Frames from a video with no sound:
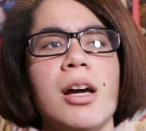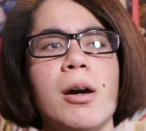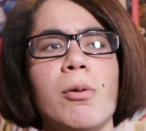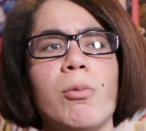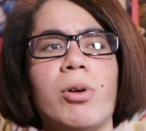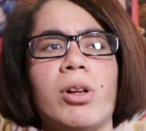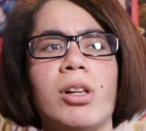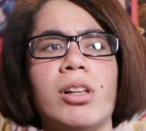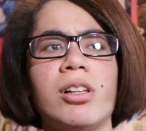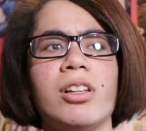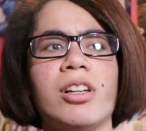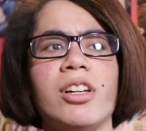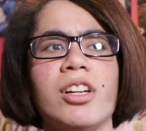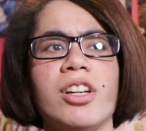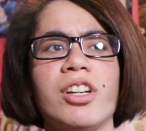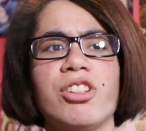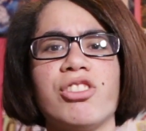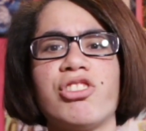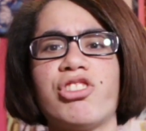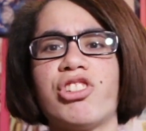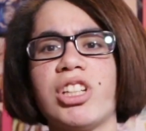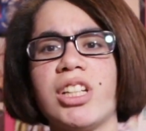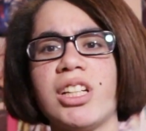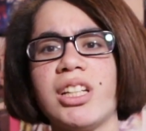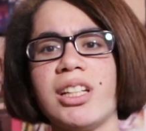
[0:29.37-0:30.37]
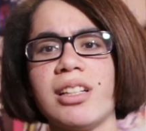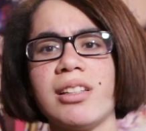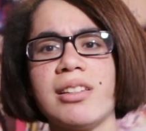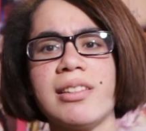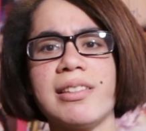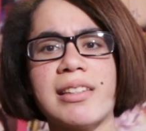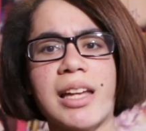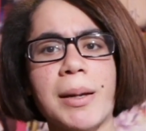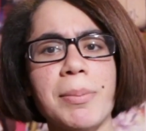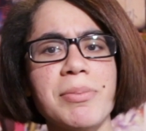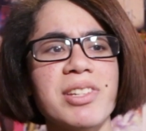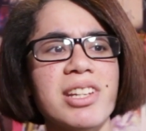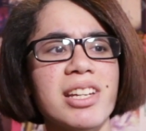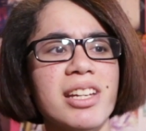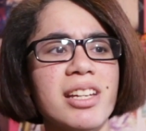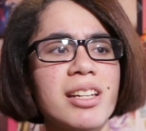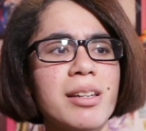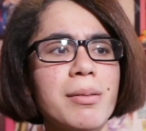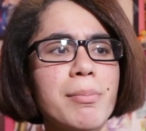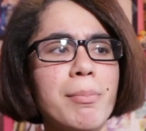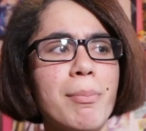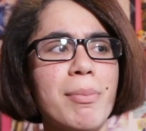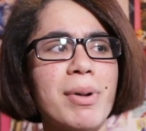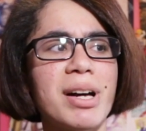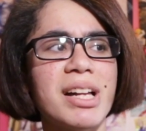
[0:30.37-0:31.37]
Well, she stepped
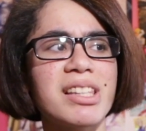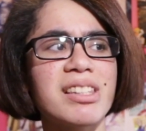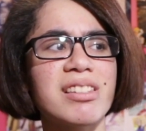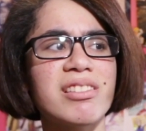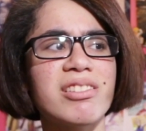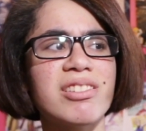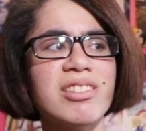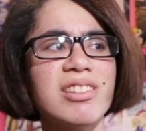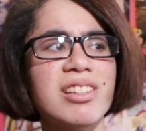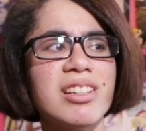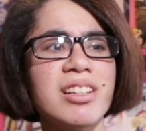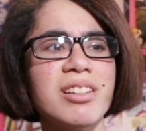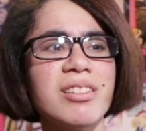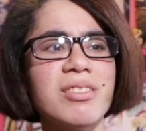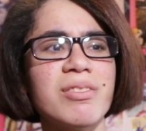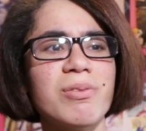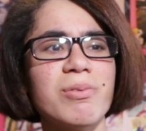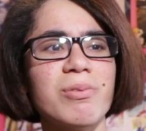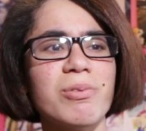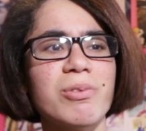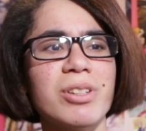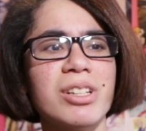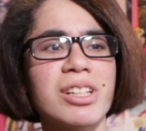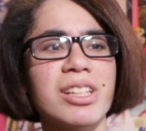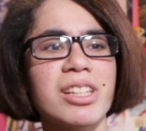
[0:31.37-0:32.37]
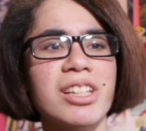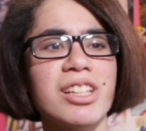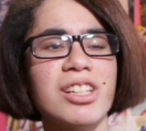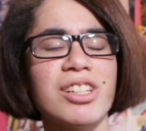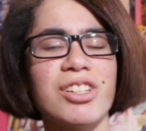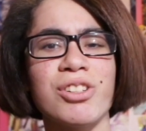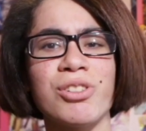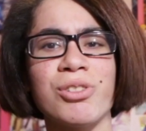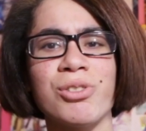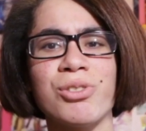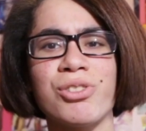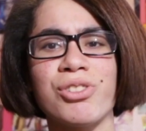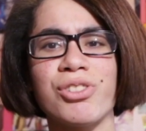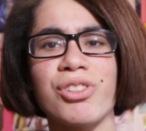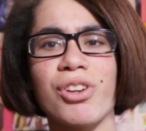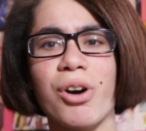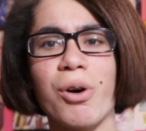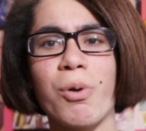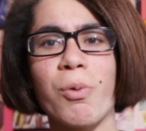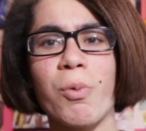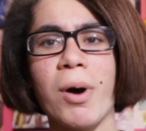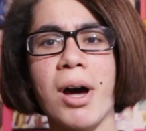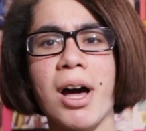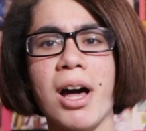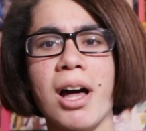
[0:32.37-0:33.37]
in, but didn't really do
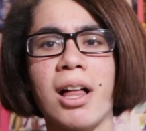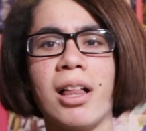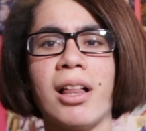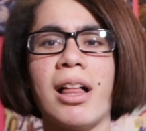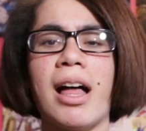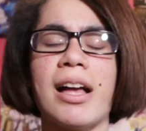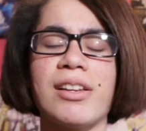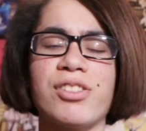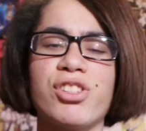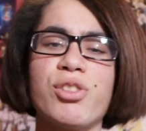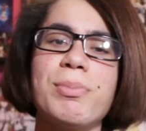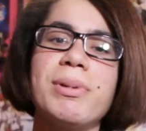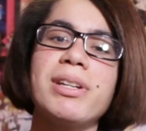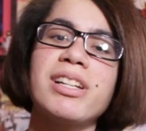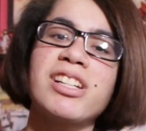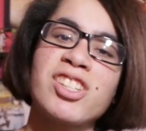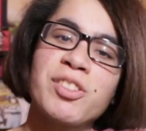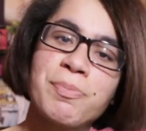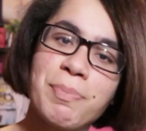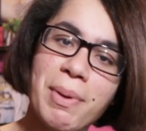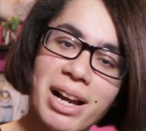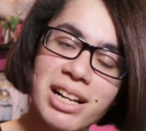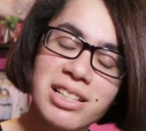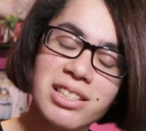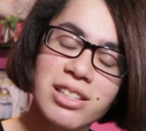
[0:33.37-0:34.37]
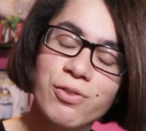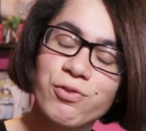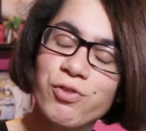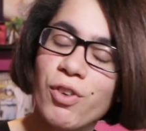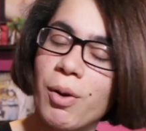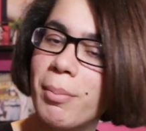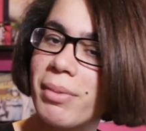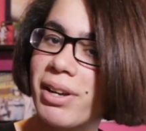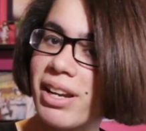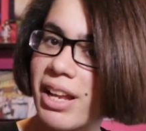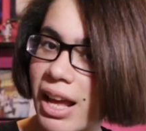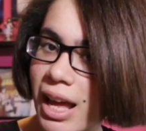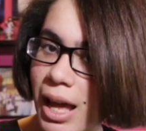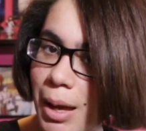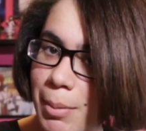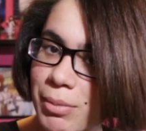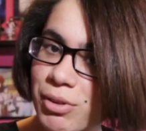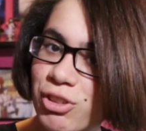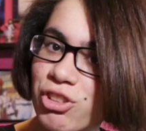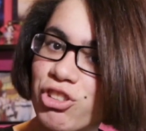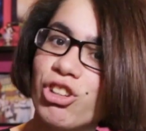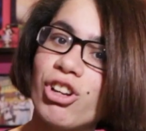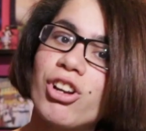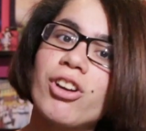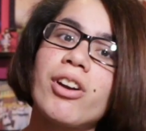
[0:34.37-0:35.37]
so well, as to be expected from an
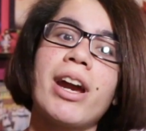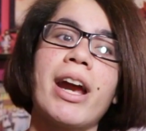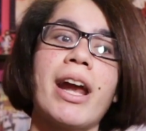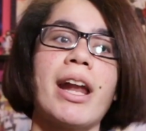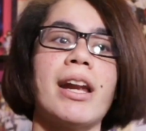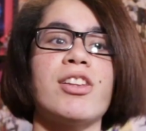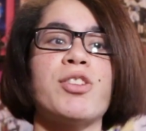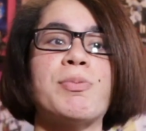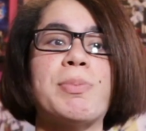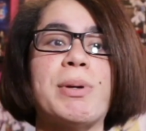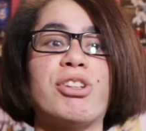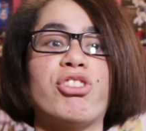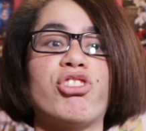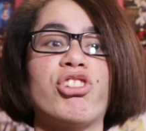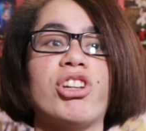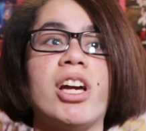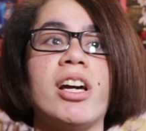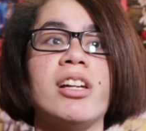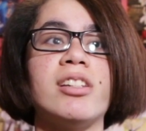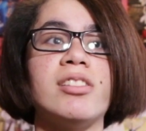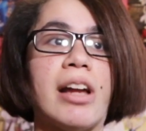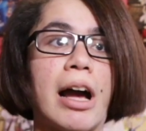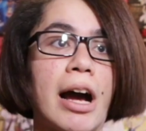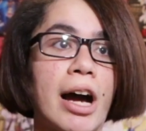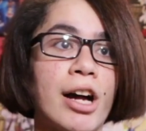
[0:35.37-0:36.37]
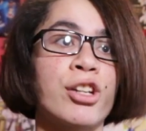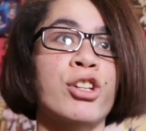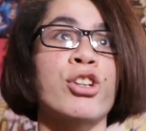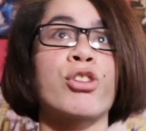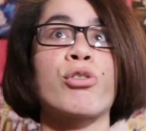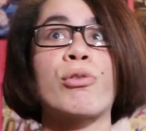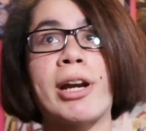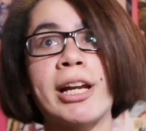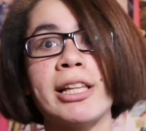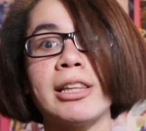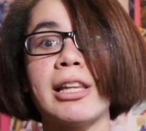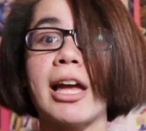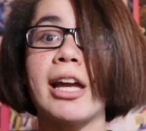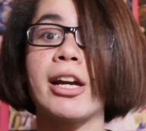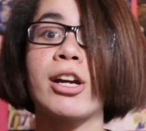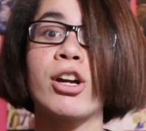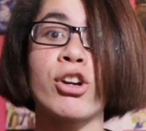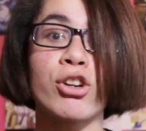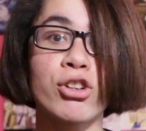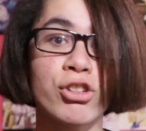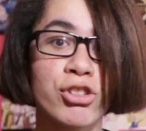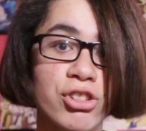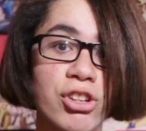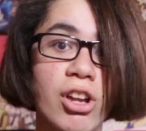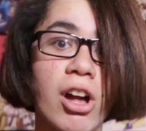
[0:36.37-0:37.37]
amateur, and especially a dandere like
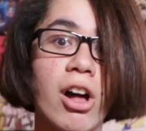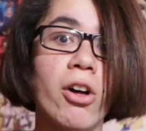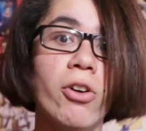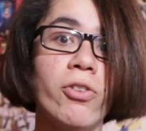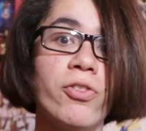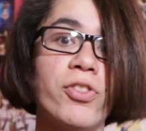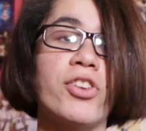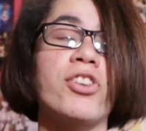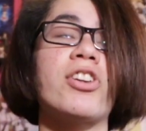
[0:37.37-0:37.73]
herself.